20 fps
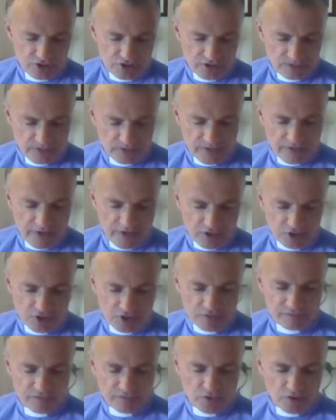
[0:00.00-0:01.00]
We thank you
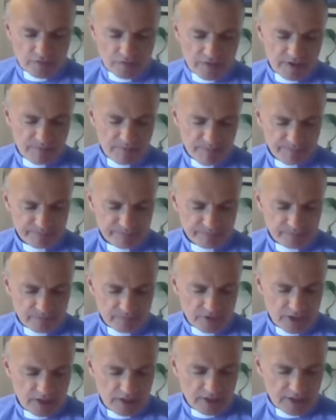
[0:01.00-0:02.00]
for them,
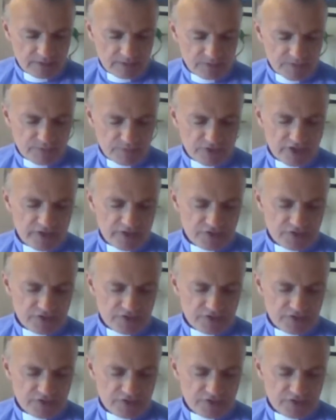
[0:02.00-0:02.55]
and we pray